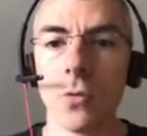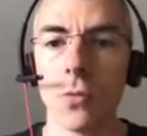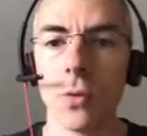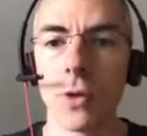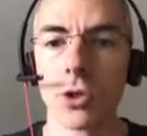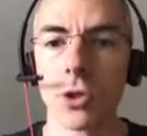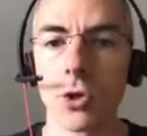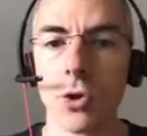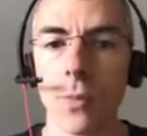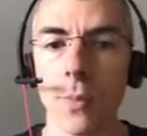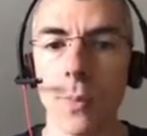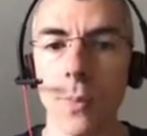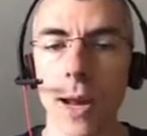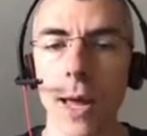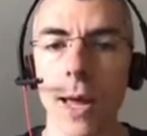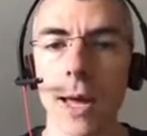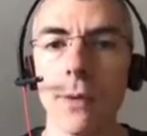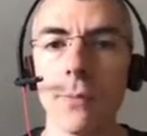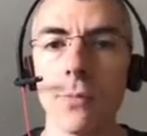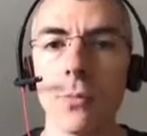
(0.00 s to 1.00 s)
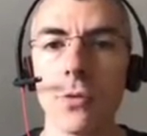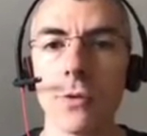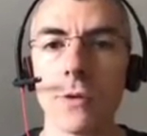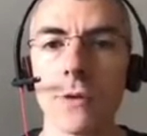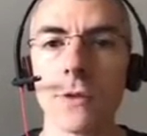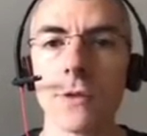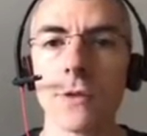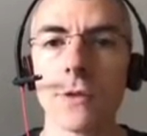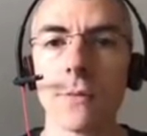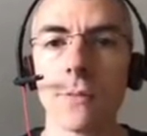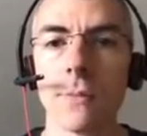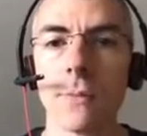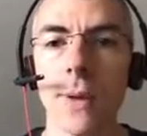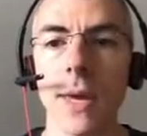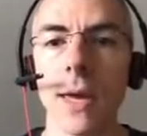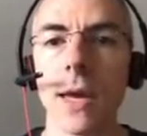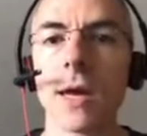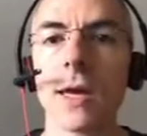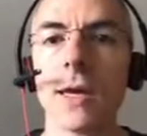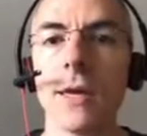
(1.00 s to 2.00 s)
which apply boosts
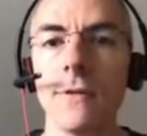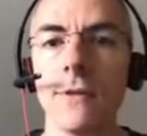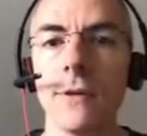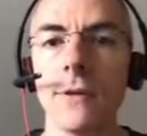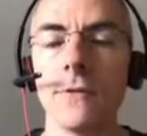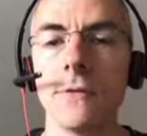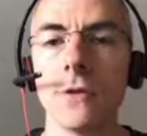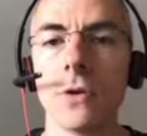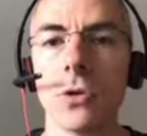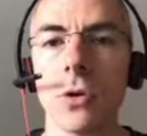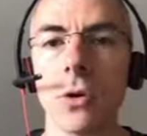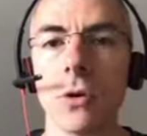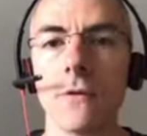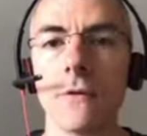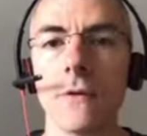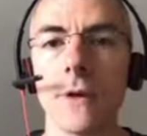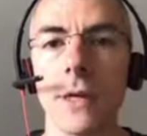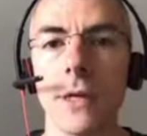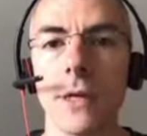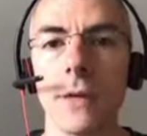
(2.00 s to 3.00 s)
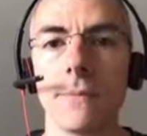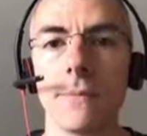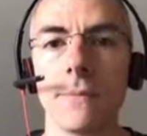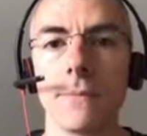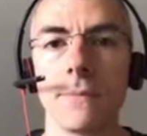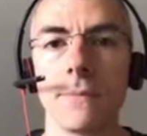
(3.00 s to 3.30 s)
per individual field.